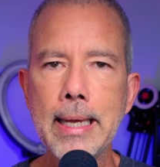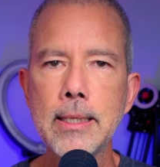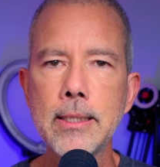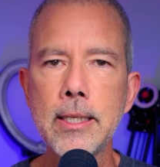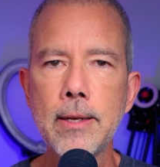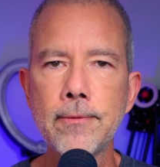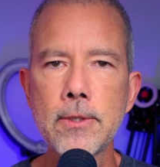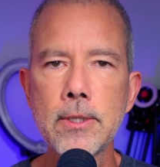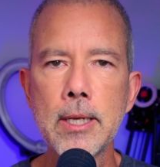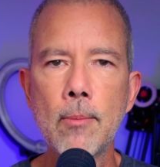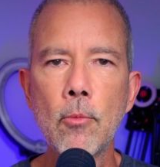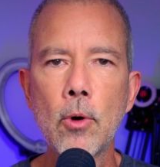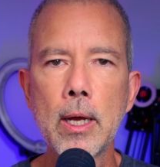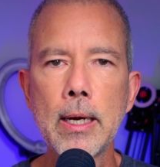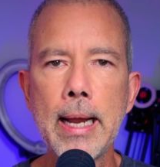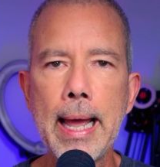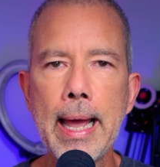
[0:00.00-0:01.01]
as if
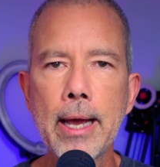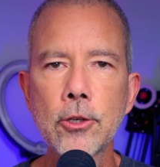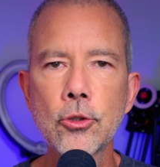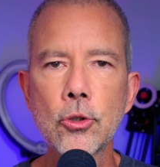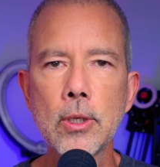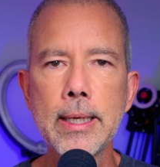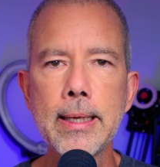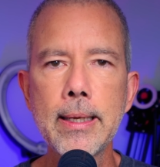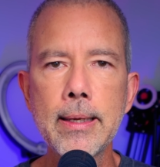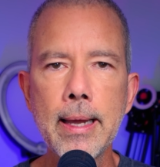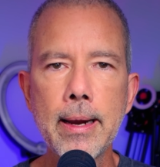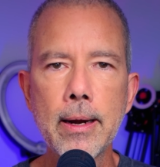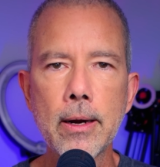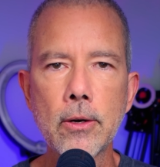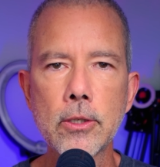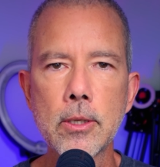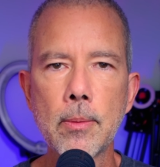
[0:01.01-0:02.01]
someone actually
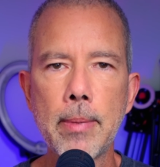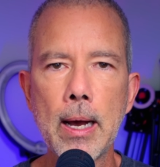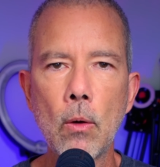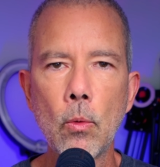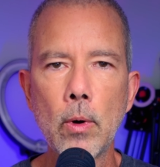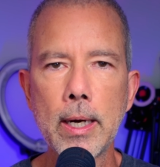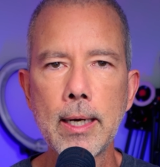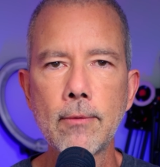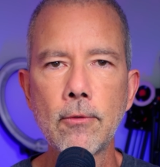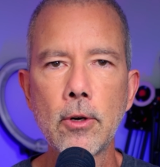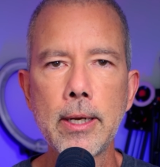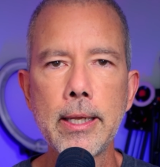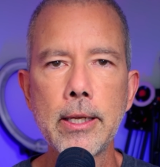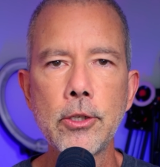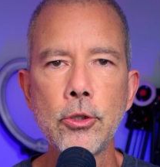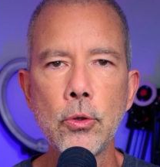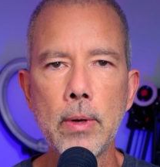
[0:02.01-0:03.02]
cares about whatever it
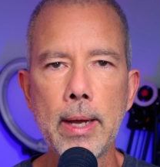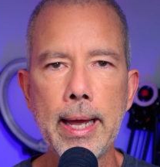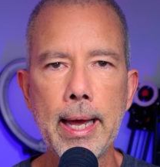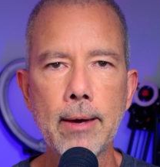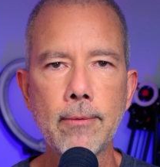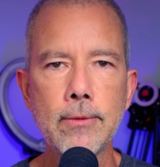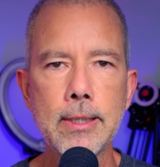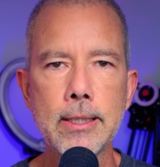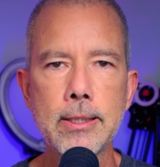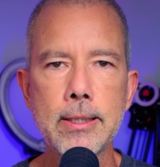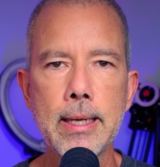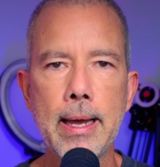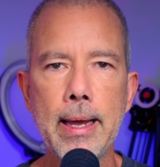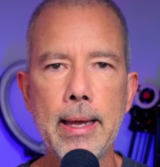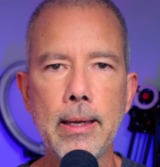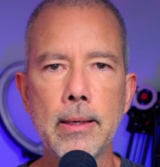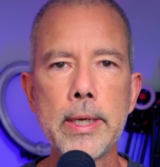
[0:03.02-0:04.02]
is you have to say.